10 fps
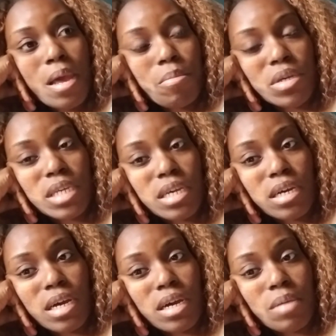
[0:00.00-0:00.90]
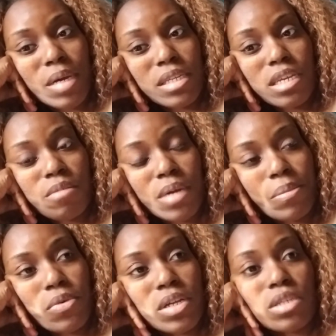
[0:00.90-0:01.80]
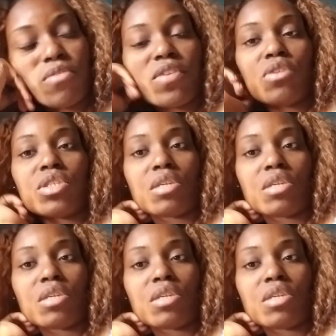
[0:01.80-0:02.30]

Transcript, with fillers: but yeah, um, I did my morning devotion.